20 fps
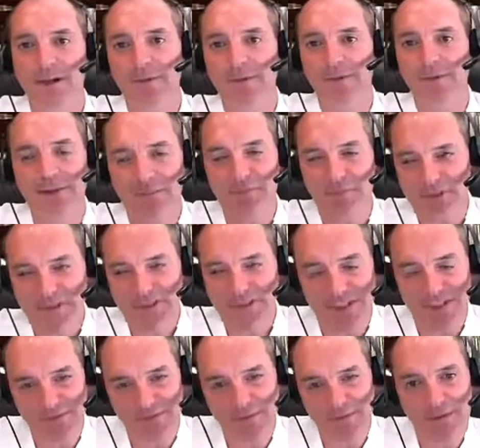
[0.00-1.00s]
Except you
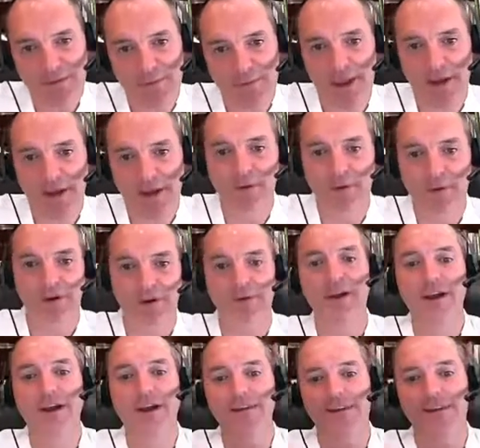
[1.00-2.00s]
see the feedback quicker,
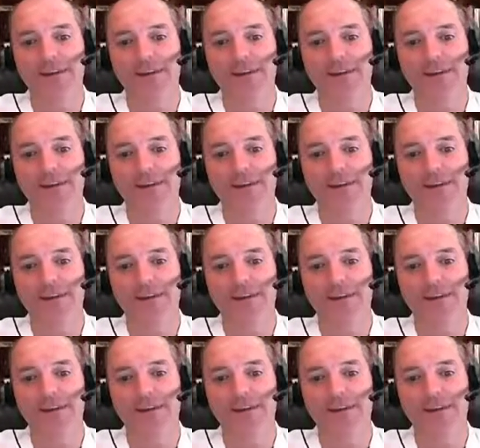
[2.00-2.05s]
right?